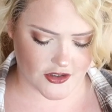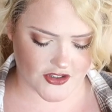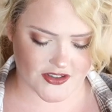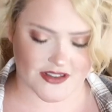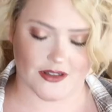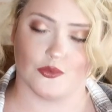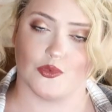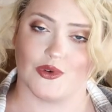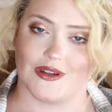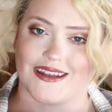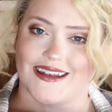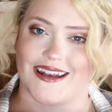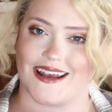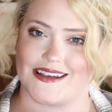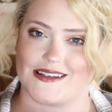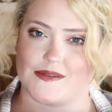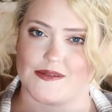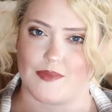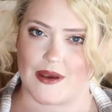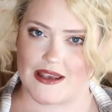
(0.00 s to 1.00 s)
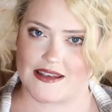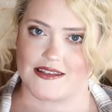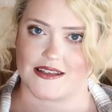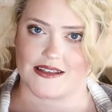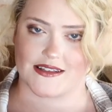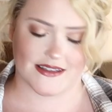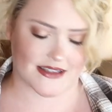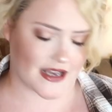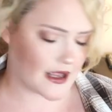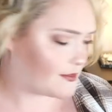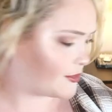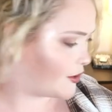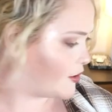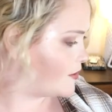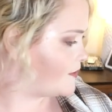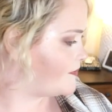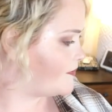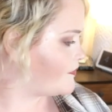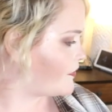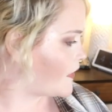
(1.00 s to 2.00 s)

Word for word: just a really nice basic staple.